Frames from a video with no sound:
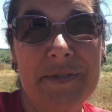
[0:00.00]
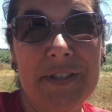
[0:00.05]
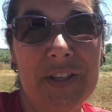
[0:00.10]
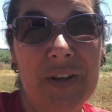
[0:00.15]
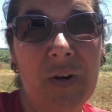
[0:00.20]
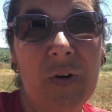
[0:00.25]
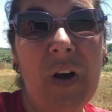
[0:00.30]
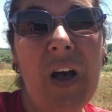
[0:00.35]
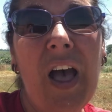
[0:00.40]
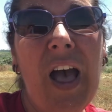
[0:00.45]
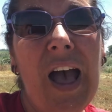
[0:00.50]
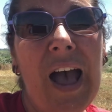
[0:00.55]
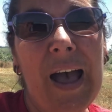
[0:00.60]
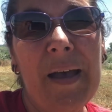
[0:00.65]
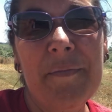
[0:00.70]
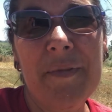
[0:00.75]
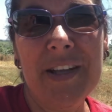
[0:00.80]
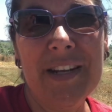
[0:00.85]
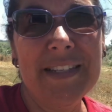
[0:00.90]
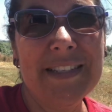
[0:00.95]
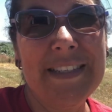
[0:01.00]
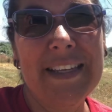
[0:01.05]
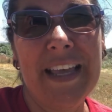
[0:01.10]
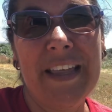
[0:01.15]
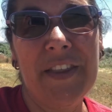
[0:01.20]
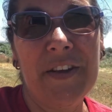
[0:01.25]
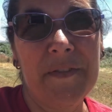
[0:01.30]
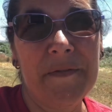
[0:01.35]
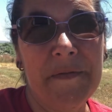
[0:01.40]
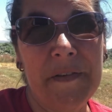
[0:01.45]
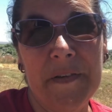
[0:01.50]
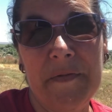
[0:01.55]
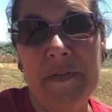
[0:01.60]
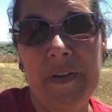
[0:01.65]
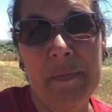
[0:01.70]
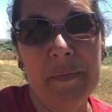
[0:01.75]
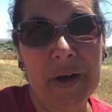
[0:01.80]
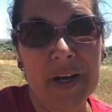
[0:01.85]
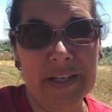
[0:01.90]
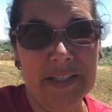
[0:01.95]
so I'm gonna say they're
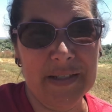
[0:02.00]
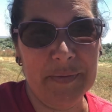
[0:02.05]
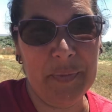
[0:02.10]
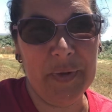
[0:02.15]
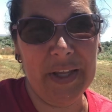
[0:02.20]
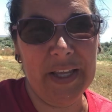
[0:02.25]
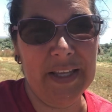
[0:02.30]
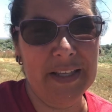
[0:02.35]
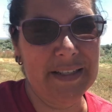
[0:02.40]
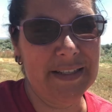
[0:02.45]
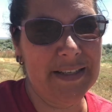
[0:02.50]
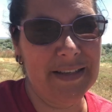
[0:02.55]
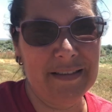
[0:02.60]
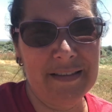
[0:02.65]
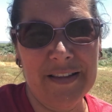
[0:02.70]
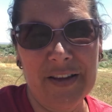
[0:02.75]
50 bucks a piece.